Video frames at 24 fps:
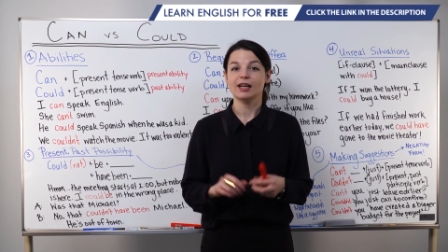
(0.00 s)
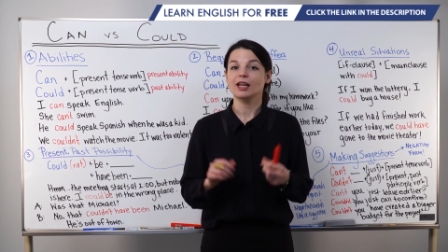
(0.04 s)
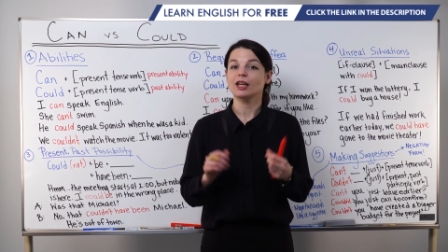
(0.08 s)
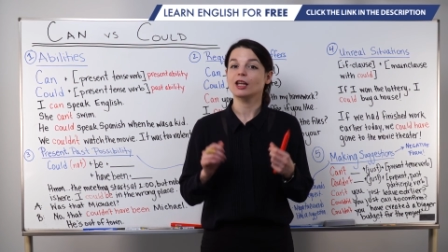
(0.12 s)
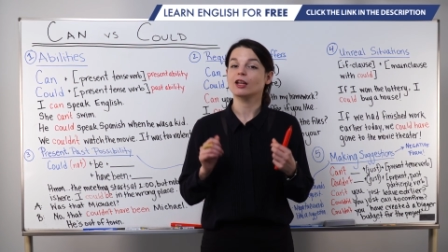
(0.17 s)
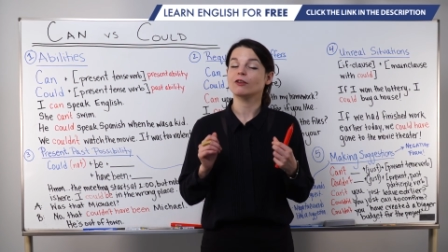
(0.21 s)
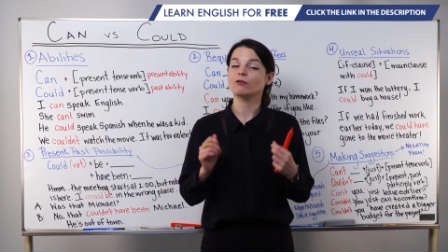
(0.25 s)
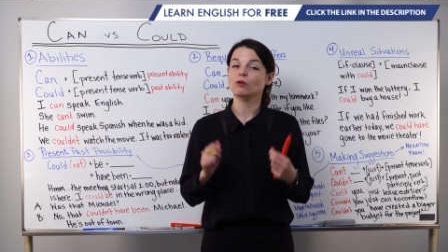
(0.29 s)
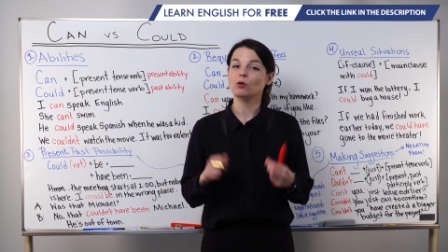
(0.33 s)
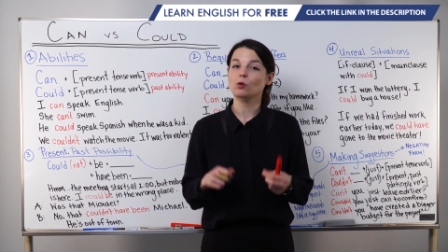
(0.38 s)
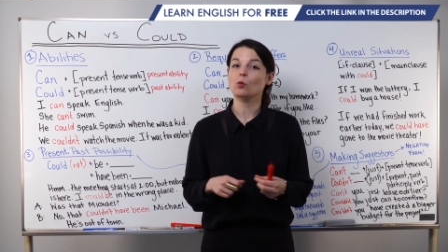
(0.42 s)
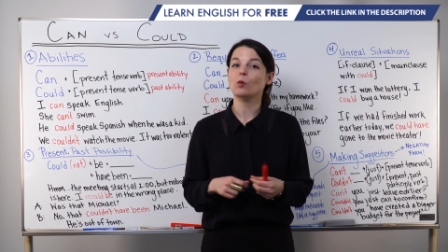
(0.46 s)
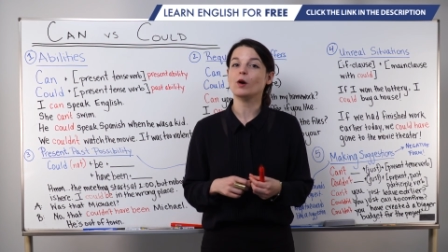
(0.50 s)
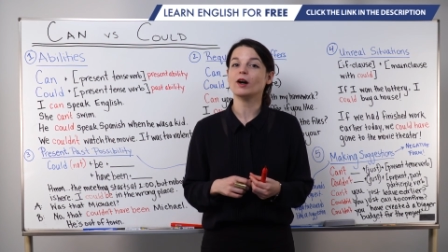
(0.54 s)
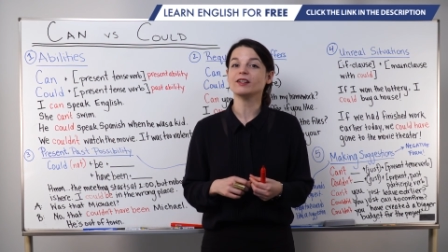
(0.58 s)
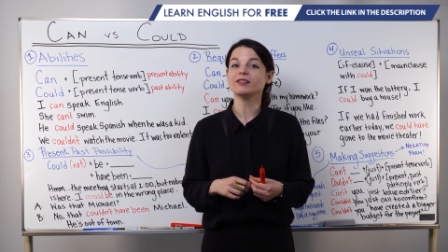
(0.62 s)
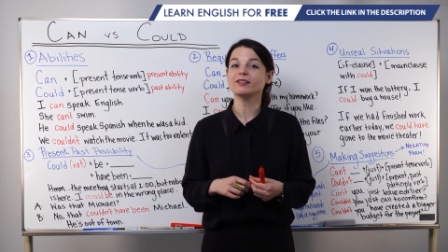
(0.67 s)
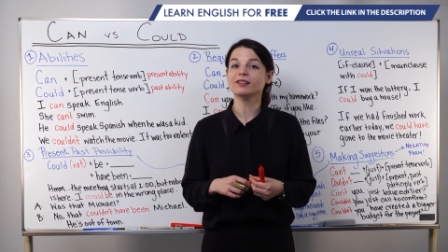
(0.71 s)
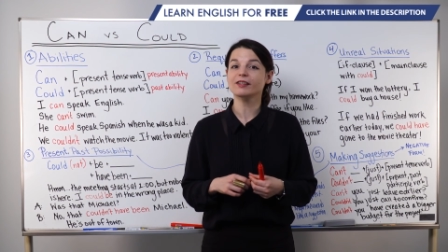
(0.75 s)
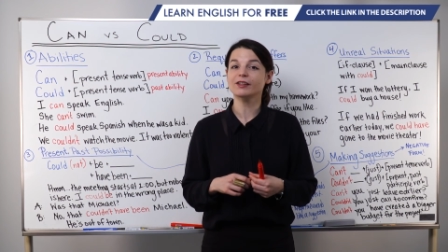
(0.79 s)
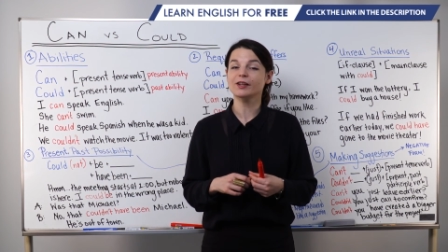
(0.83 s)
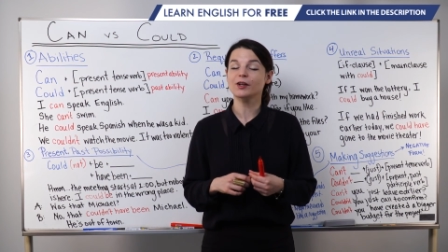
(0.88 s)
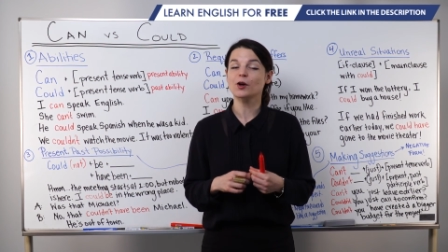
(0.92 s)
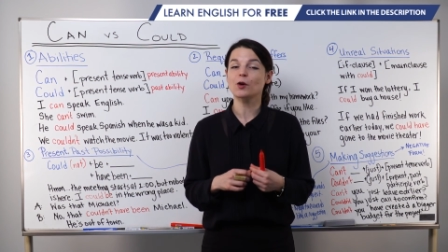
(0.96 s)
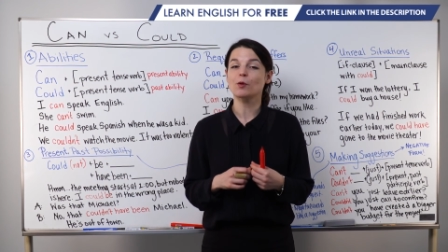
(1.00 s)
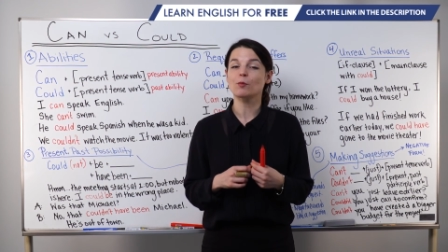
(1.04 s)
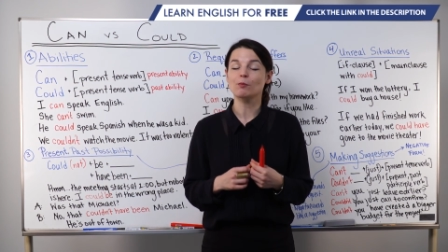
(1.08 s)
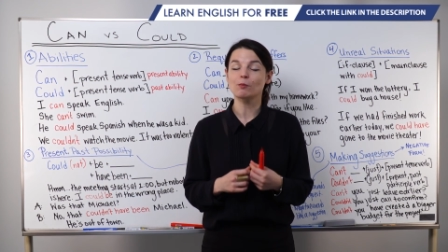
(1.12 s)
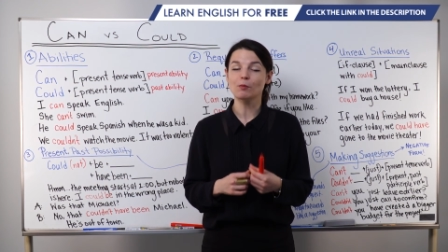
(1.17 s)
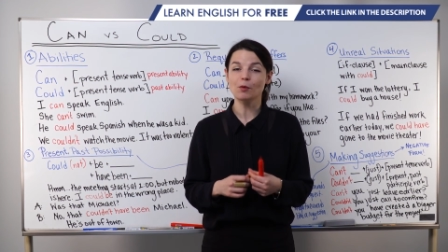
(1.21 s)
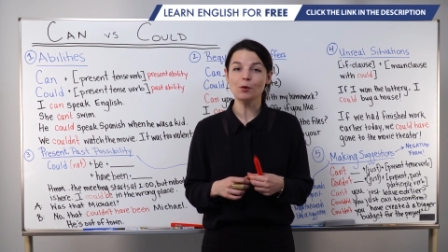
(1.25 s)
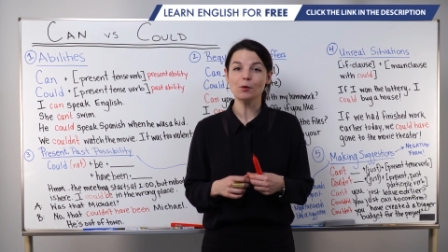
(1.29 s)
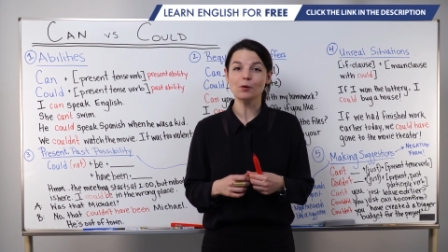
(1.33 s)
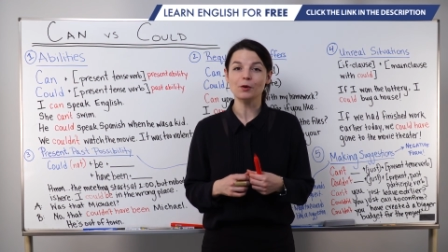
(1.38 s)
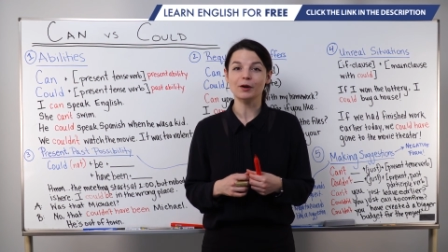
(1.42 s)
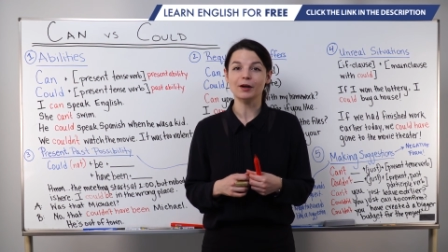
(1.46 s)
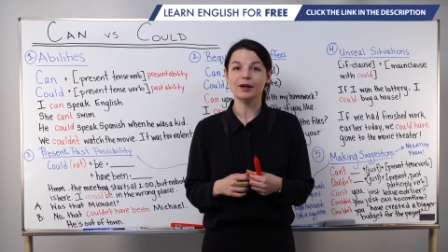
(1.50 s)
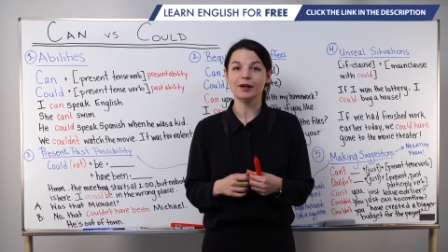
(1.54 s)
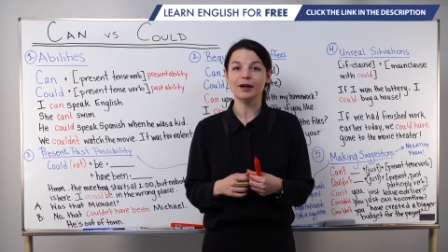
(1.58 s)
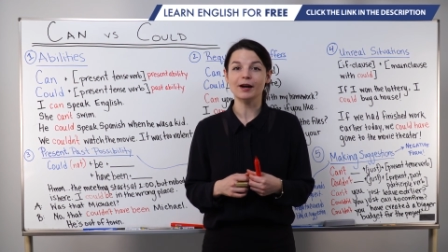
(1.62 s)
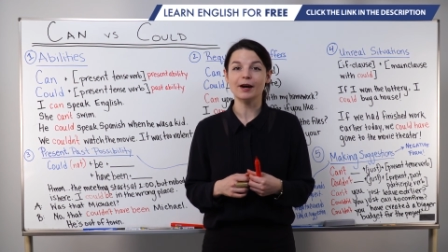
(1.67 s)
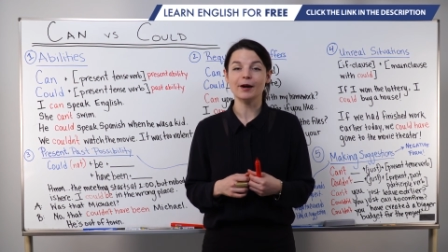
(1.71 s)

If you want to know more